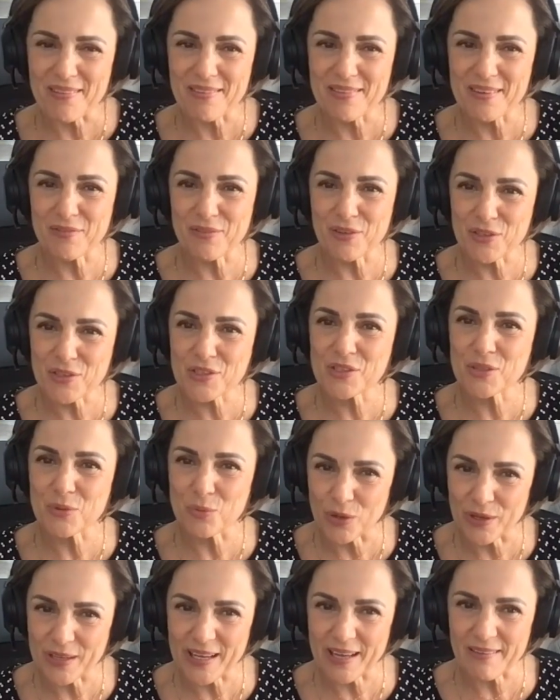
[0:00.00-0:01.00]
ethic versus the
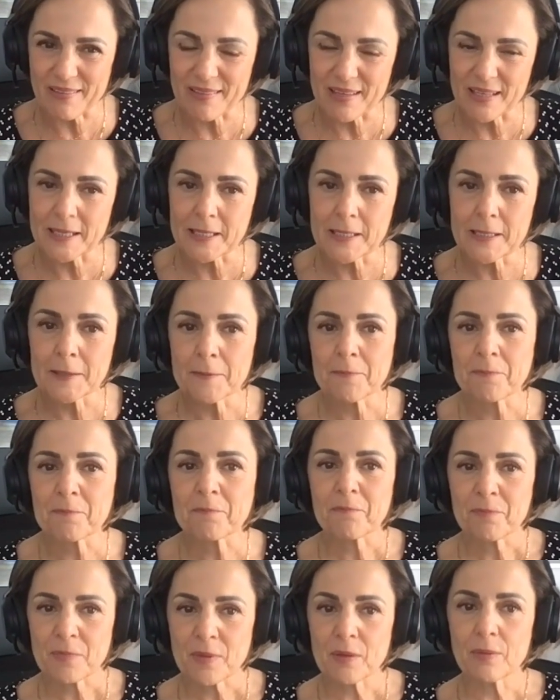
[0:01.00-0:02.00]
work ethic.
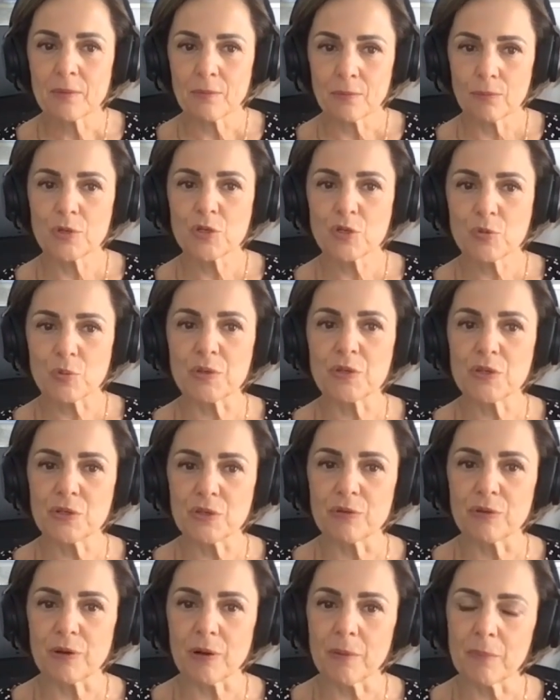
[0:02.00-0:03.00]
Which one do you
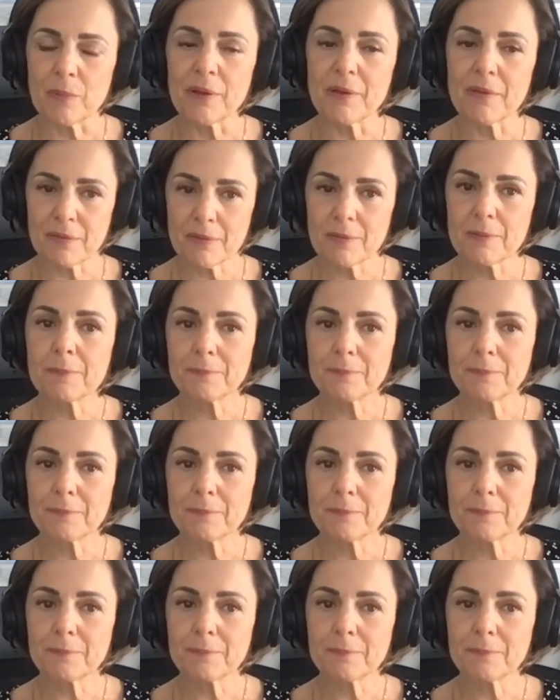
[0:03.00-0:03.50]
grow up with?